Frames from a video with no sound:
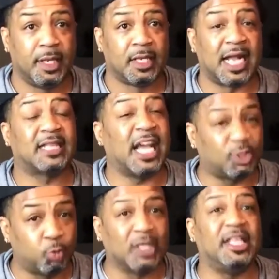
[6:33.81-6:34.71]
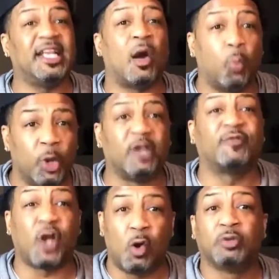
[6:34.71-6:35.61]
Like, that's one thing I would have
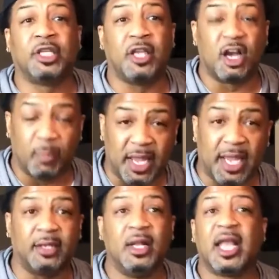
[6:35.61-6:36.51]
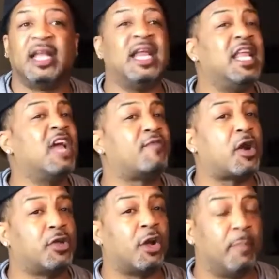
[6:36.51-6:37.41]
told the young men, and any of
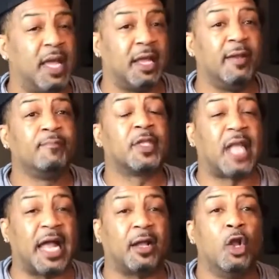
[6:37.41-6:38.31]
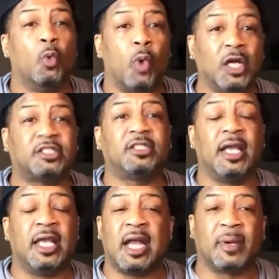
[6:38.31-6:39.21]
our young men, like, once,
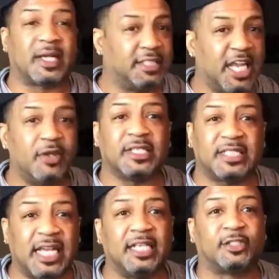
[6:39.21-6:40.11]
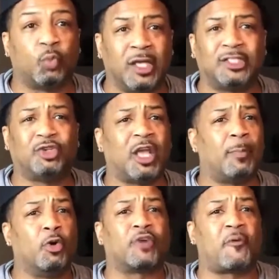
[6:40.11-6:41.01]
and I'm going to continue to say this, once you get
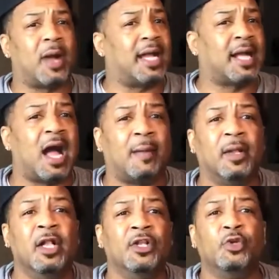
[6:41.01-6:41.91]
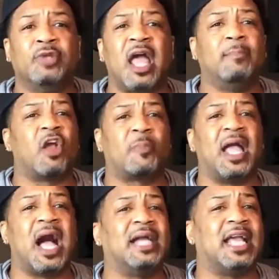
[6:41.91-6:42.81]
pulled over by a cop, you damn near
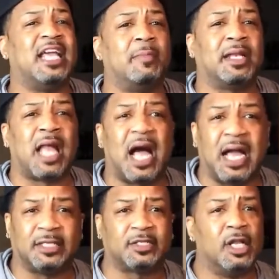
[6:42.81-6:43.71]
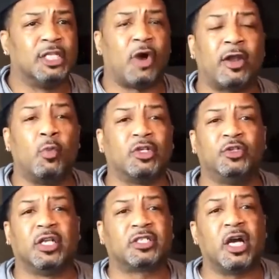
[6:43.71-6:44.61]
behind enemy lines. So I don't want you
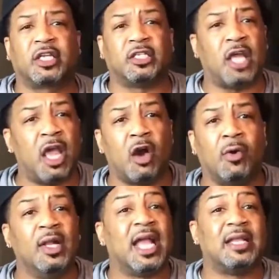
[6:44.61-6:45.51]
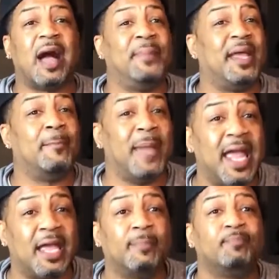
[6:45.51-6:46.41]
to tuck your tail and not be a
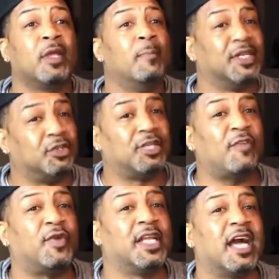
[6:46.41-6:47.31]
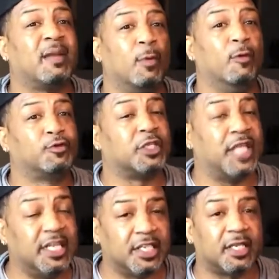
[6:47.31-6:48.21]
man, but you definitely got to move
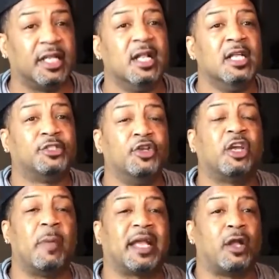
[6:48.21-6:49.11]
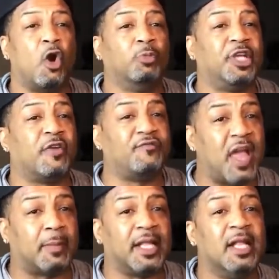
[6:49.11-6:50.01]
strategically so you can make it home to your
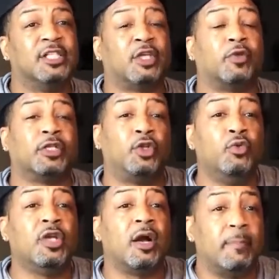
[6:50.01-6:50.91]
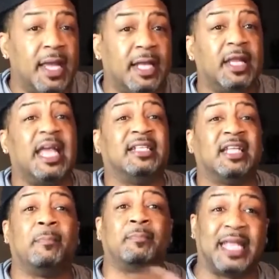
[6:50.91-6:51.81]
family. So the two young men end
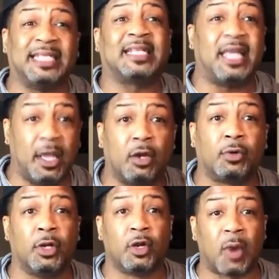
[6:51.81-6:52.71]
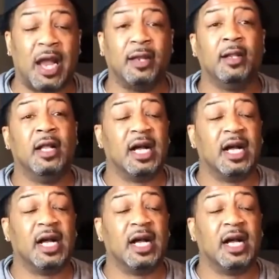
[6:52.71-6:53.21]
up getting killed, right?